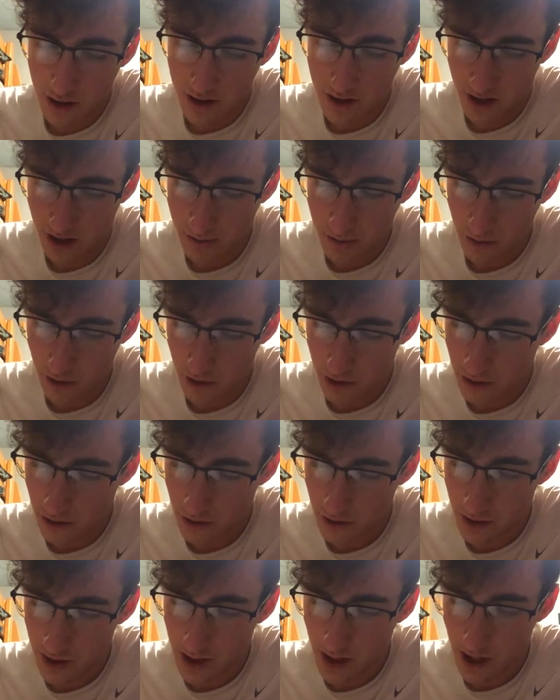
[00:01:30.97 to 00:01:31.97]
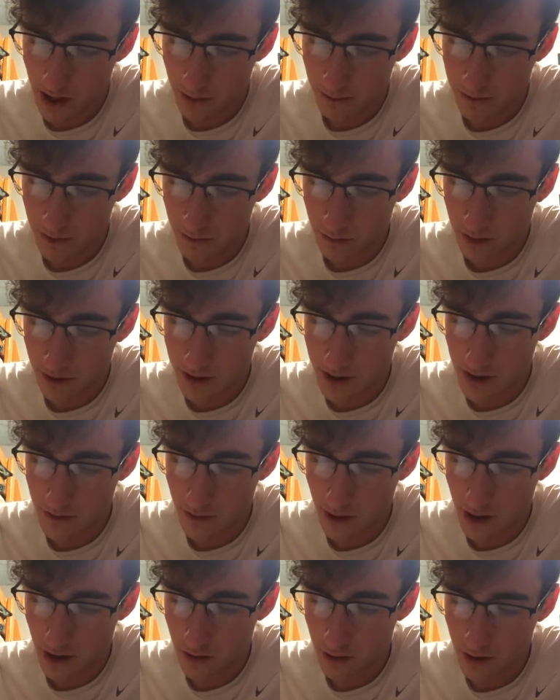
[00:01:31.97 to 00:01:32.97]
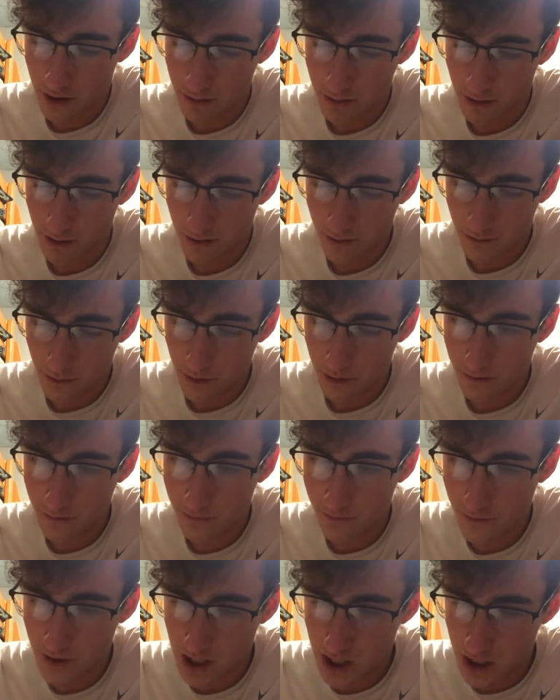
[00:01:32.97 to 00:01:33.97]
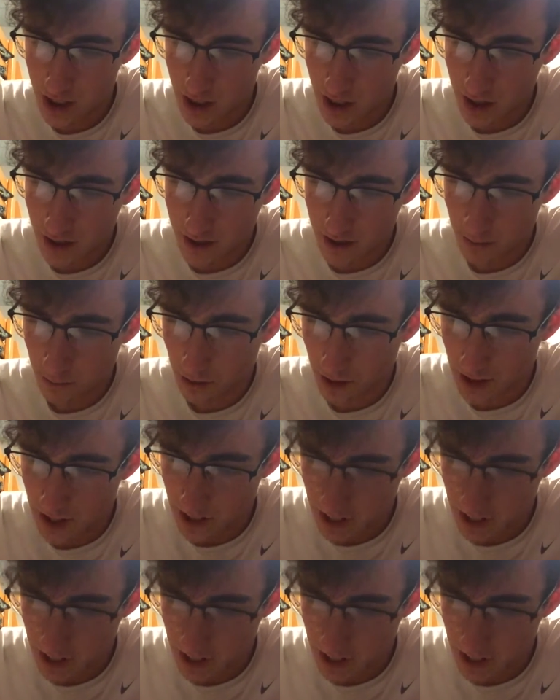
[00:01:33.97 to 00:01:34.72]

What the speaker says: 6.23 times 173.4. So then we're